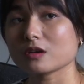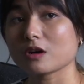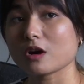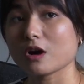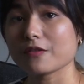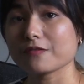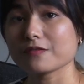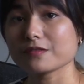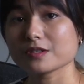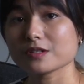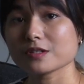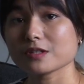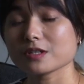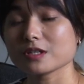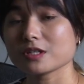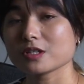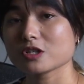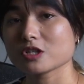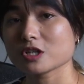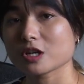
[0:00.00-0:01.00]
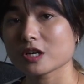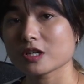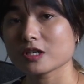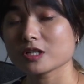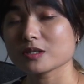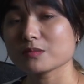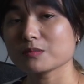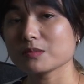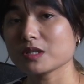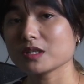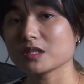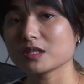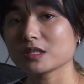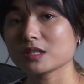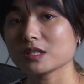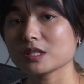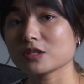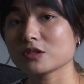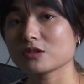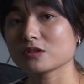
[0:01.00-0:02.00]
the officer in charge
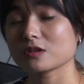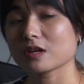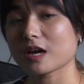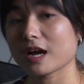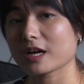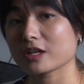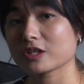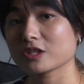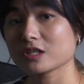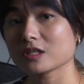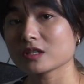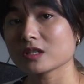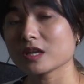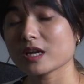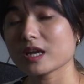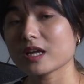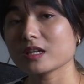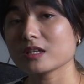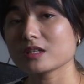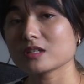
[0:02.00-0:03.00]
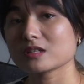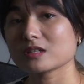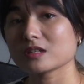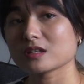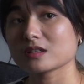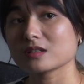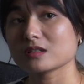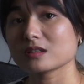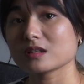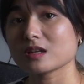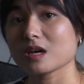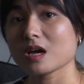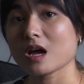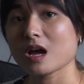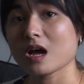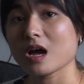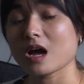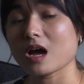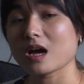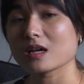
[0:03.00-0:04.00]
immediately took action and he started
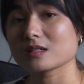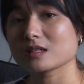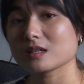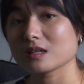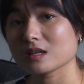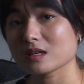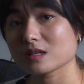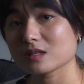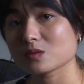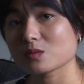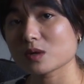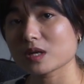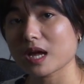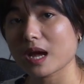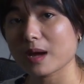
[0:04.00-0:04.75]
asking us what